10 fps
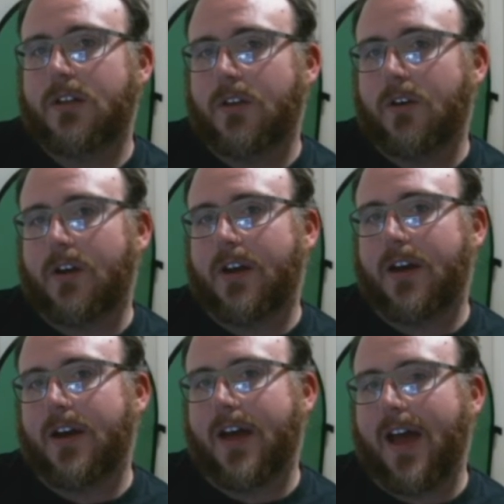you're going
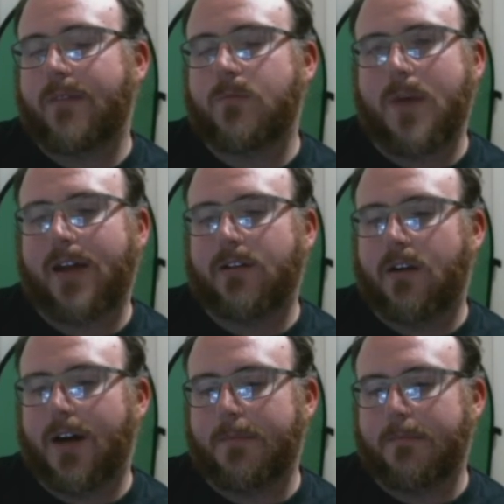to have a bad
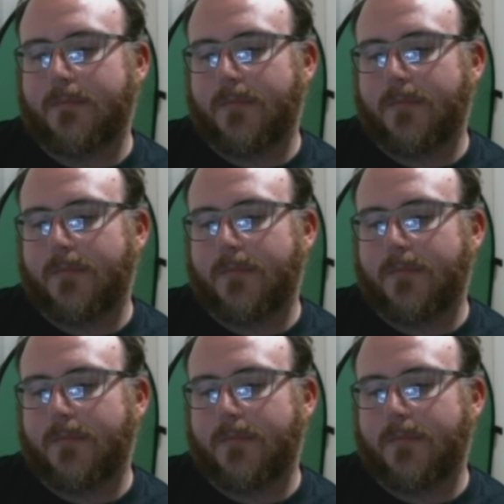time.